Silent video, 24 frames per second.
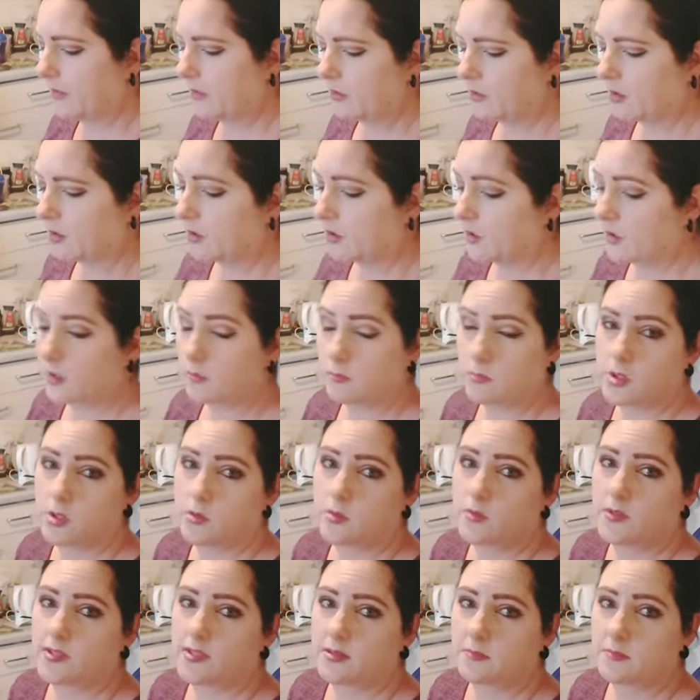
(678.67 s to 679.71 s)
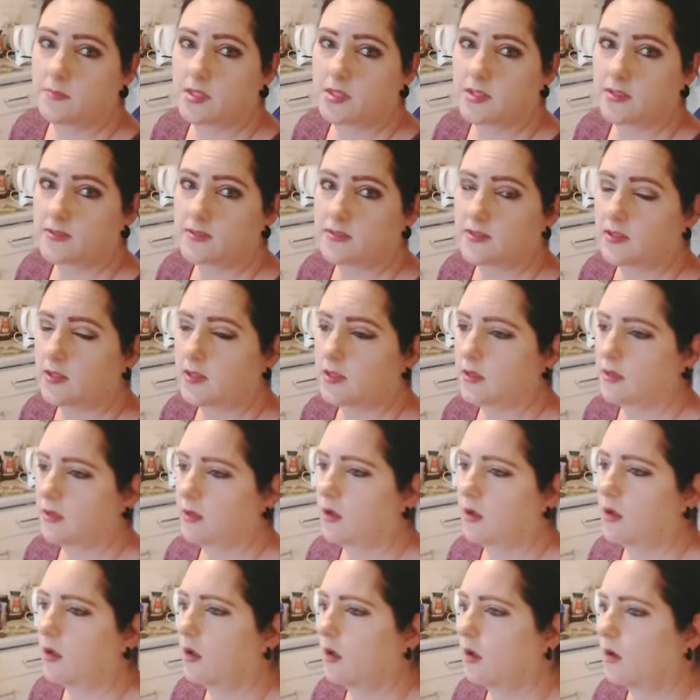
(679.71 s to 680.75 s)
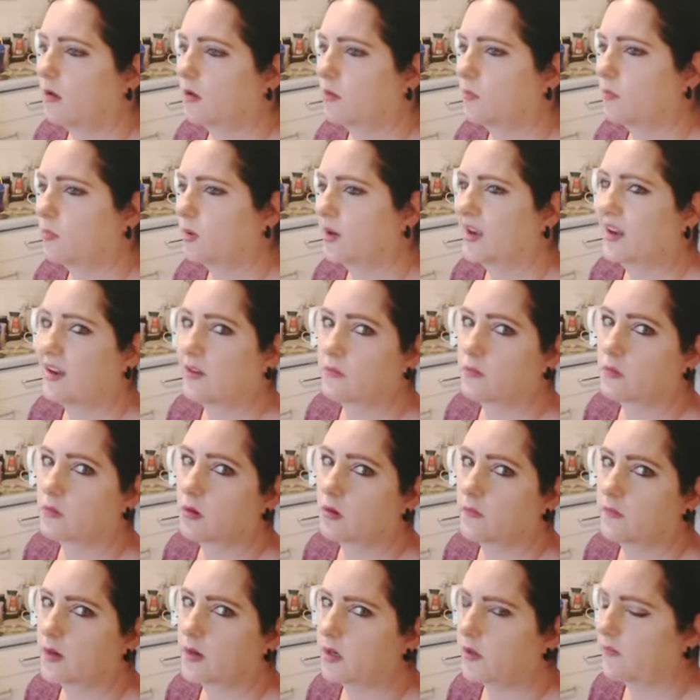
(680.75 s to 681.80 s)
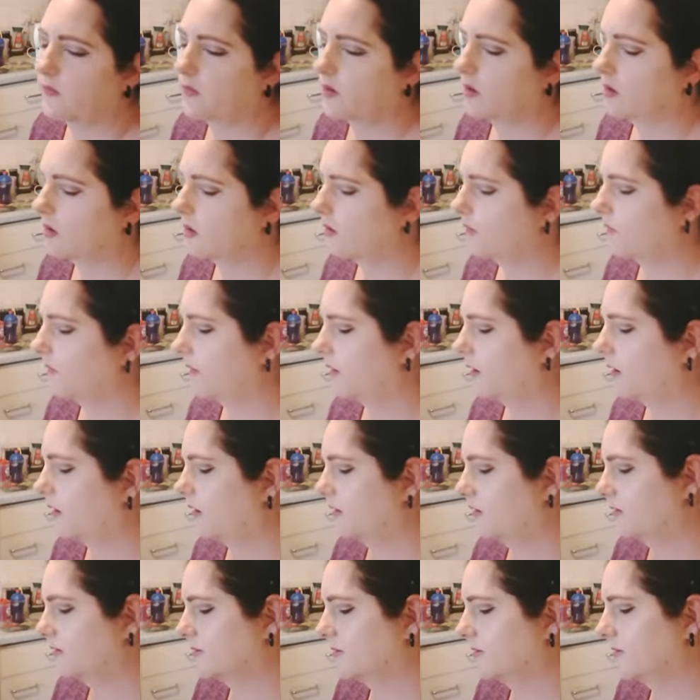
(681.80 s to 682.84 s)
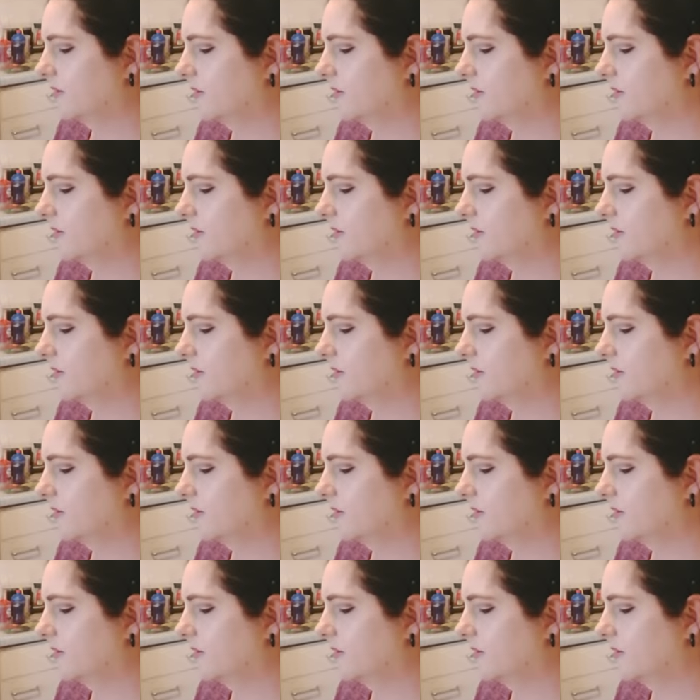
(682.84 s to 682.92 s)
I am doing some knitting, but I haven't got very far on that,